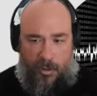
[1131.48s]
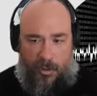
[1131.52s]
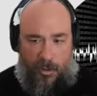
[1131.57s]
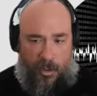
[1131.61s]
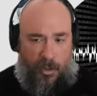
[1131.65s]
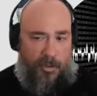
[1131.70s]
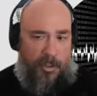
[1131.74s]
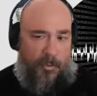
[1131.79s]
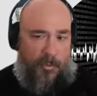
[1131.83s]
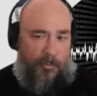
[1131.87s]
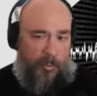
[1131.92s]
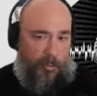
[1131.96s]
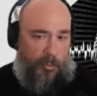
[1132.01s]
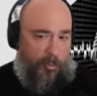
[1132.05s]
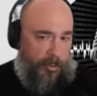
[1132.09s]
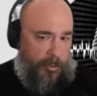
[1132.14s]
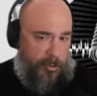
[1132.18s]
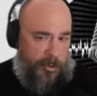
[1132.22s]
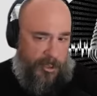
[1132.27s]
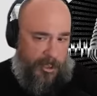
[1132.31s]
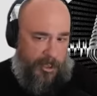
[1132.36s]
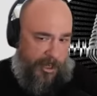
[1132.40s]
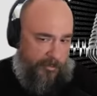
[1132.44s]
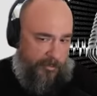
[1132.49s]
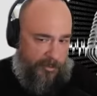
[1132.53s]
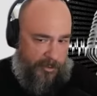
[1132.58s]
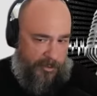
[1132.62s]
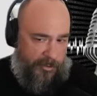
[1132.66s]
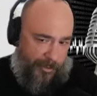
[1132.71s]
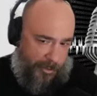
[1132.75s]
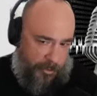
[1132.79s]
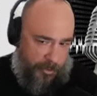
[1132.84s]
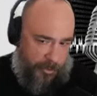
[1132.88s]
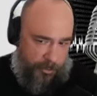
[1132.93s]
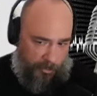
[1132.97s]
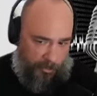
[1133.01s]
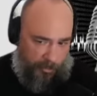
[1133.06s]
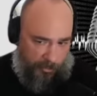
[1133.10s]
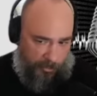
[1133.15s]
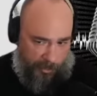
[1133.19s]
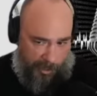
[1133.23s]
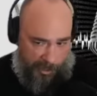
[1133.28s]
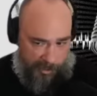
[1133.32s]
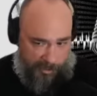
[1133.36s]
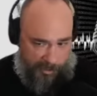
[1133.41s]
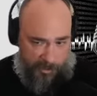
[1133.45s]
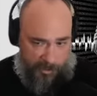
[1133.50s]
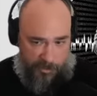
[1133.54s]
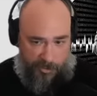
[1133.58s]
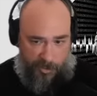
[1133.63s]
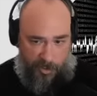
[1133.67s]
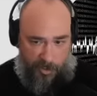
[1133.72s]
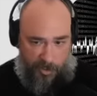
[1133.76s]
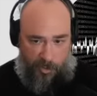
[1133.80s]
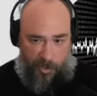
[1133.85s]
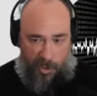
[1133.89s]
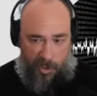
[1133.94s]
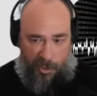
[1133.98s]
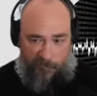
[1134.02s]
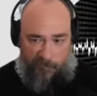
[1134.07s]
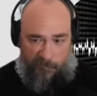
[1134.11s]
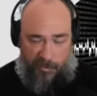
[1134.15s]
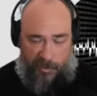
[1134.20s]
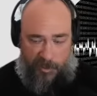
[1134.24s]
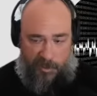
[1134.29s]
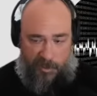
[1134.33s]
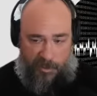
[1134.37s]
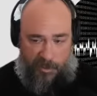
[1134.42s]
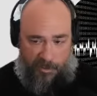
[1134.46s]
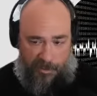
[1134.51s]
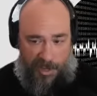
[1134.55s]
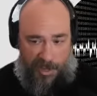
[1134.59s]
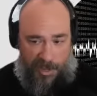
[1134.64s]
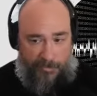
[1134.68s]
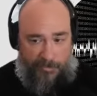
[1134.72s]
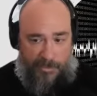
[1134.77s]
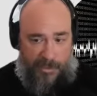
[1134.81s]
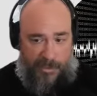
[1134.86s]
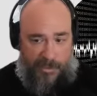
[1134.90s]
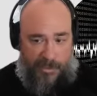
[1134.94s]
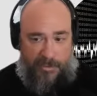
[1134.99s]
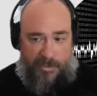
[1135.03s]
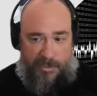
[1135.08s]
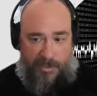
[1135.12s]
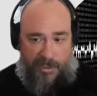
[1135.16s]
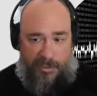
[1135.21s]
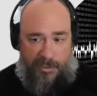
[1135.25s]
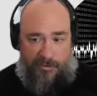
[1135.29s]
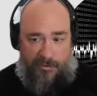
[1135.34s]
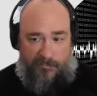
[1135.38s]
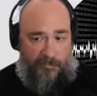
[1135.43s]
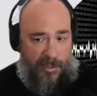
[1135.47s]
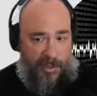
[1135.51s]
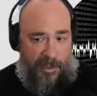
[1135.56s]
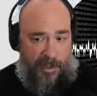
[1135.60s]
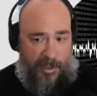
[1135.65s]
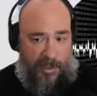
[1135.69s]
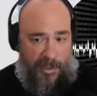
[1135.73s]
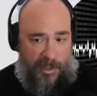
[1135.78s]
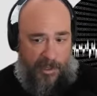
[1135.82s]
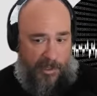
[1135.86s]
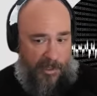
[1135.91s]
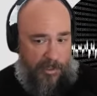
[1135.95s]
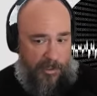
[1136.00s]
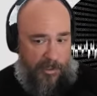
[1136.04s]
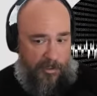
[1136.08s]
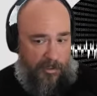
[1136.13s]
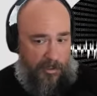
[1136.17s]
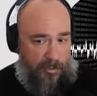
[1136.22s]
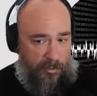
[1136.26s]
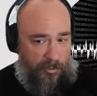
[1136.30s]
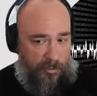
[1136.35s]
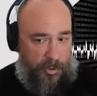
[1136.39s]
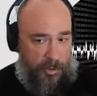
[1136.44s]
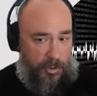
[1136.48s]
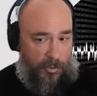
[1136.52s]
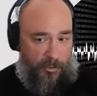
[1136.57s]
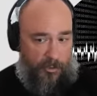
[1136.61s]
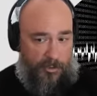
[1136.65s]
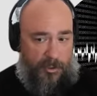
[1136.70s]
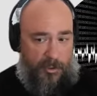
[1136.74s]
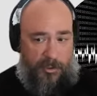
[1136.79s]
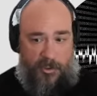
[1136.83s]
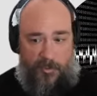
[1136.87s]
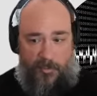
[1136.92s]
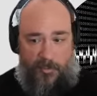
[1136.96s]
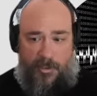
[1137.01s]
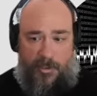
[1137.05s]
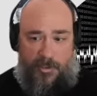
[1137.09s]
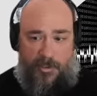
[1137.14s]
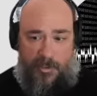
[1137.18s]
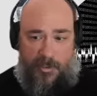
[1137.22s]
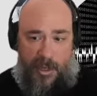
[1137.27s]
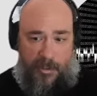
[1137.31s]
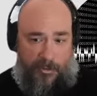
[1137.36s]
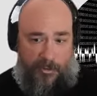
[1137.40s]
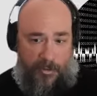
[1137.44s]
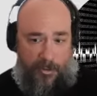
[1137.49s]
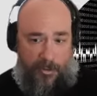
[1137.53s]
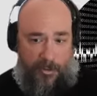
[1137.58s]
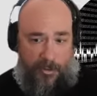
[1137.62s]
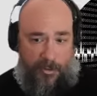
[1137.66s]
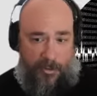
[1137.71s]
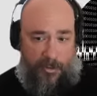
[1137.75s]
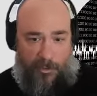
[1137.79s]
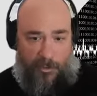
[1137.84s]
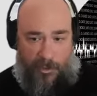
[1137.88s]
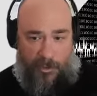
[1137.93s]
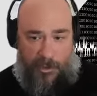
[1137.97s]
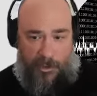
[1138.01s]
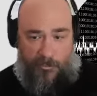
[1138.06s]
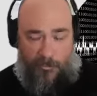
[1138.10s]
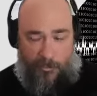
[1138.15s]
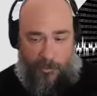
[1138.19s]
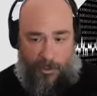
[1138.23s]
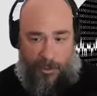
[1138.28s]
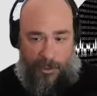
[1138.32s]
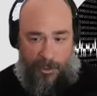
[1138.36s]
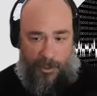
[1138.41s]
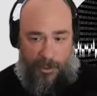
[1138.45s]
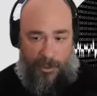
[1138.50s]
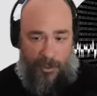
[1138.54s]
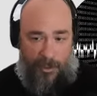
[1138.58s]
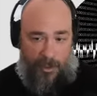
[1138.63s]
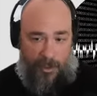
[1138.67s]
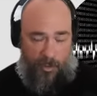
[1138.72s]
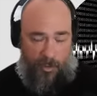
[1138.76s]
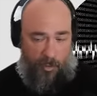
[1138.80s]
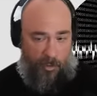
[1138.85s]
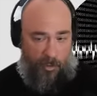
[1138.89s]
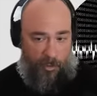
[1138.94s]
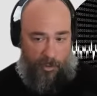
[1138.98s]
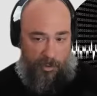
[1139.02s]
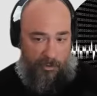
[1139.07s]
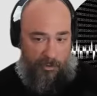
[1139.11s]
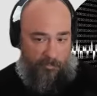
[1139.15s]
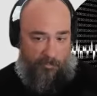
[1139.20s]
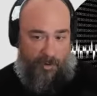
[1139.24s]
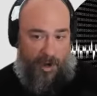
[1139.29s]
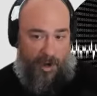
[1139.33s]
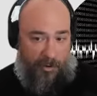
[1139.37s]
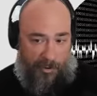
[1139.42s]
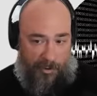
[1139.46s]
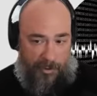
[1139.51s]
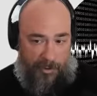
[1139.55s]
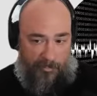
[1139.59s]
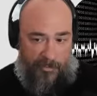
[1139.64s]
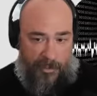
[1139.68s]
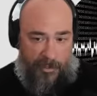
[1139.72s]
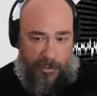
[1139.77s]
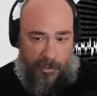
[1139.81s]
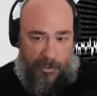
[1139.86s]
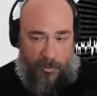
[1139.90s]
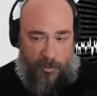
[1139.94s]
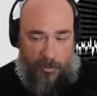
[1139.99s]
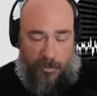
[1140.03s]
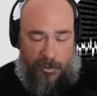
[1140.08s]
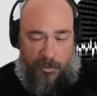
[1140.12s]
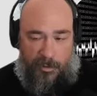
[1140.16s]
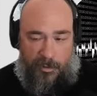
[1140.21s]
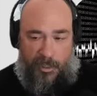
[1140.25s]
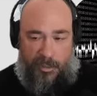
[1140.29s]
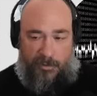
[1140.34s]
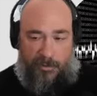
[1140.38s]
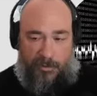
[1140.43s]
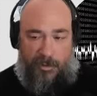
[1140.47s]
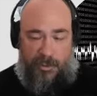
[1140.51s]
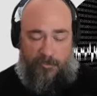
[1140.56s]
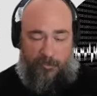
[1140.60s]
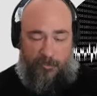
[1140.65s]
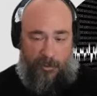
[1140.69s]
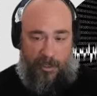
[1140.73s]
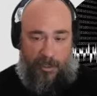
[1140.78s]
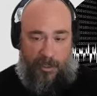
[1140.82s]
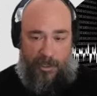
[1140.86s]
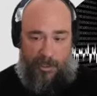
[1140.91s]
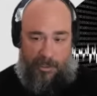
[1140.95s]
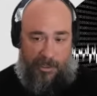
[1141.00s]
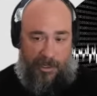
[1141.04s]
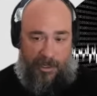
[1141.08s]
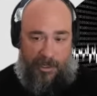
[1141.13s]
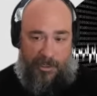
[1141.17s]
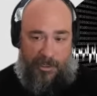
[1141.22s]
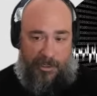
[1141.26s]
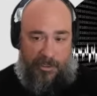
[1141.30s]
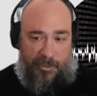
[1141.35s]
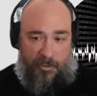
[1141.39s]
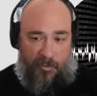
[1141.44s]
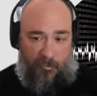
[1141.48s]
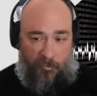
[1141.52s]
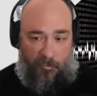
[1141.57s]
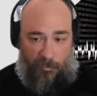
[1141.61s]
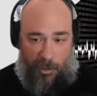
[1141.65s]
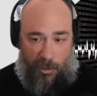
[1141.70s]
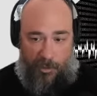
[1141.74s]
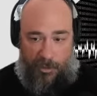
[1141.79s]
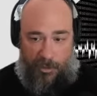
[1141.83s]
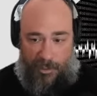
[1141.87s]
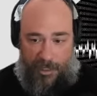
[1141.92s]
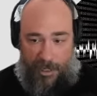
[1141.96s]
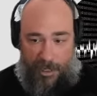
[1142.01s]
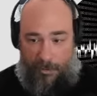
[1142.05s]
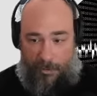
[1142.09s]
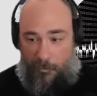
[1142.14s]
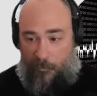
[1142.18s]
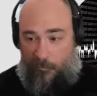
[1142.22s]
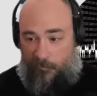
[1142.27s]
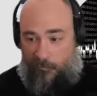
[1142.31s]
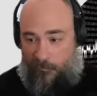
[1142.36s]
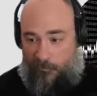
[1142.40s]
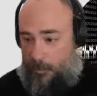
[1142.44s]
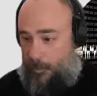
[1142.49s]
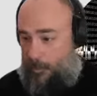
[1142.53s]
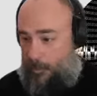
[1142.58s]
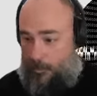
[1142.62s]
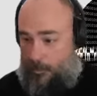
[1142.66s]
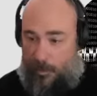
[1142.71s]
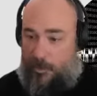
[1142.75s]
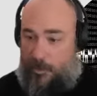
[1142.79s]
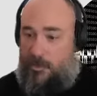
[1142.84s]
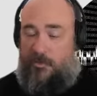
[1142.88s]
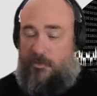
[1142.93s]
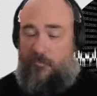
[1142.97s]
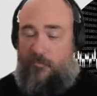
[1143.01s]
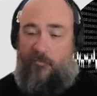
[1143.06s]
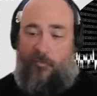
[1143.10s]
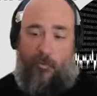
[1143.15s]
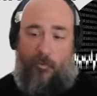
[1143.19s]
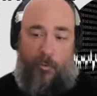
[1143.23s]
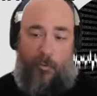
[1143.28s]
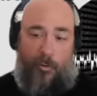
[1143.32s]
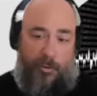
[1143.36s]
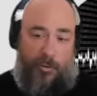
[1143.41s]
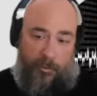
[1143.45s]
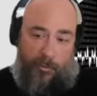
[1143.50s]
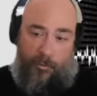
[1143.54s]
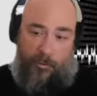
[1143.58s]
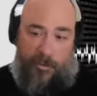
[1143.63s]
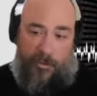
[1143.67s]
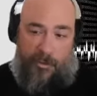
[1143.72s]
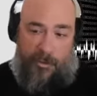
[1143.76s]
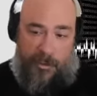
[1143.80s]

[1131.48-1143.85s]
our number one job is to make sure classes go off. That means if a control system is not turning on display or routing video to that display, and I need to run a cable across the floor to the